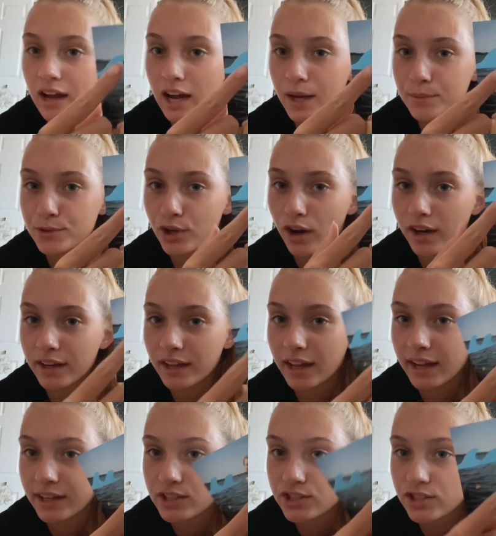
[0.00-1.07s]
I'm drawing
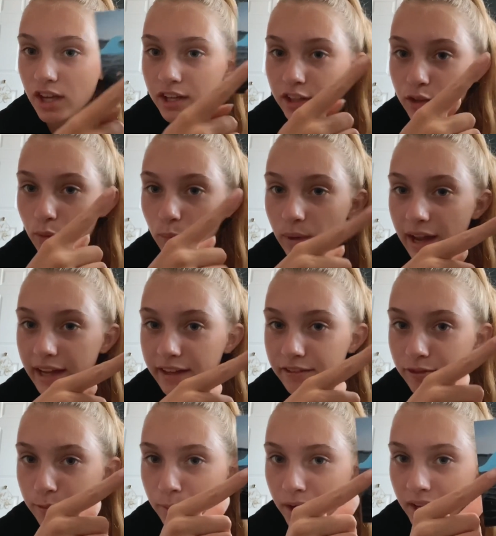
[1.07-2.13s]
a sun and a wave,
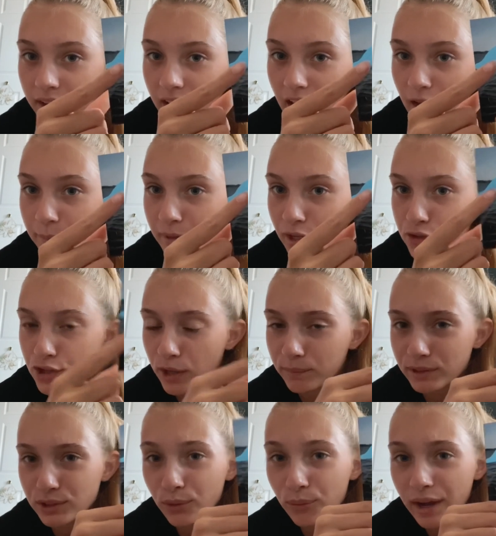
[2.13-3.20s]
but I'm not done
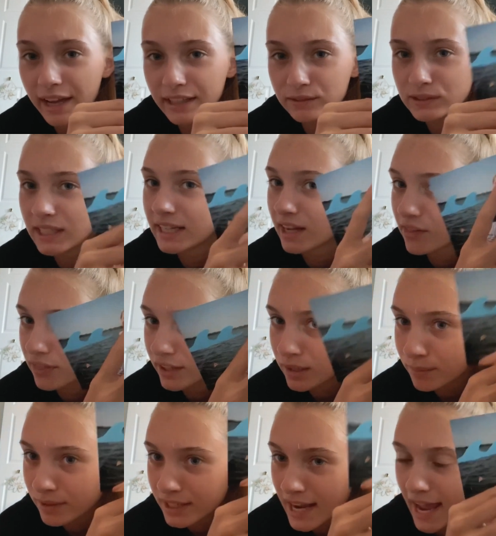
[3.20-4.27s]
with the waves. And I think
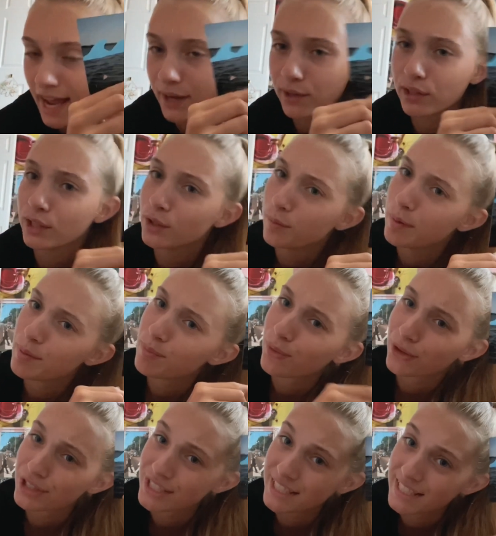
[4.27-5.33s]
I'm gonna add a little bit
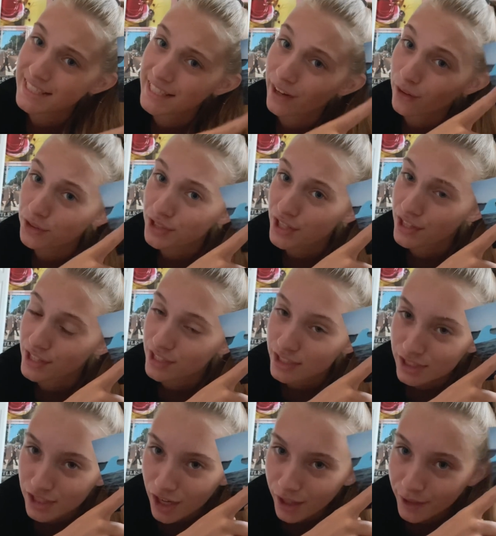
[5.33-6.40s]
more detail to the
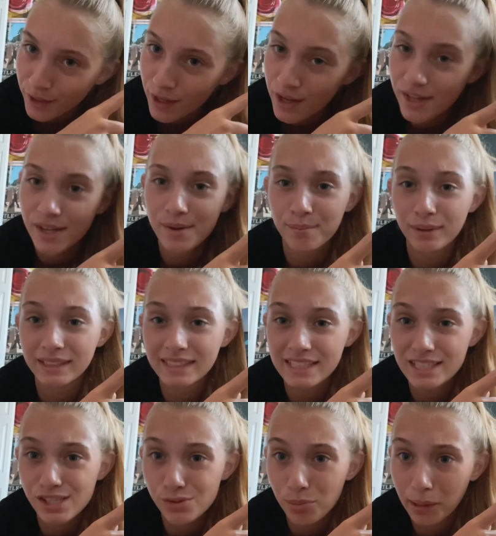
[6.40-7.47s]
sun, but
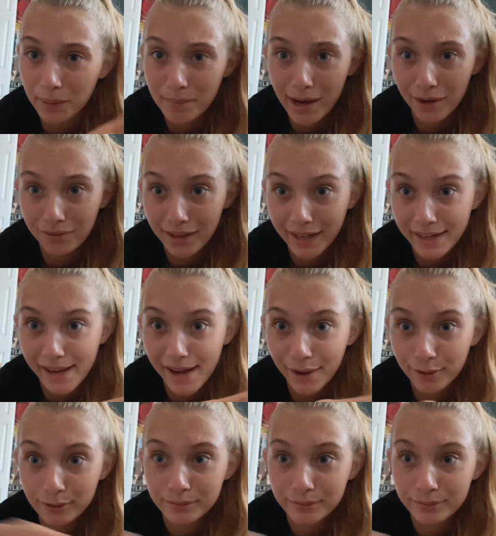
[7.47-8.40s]
this is where I'm at right now.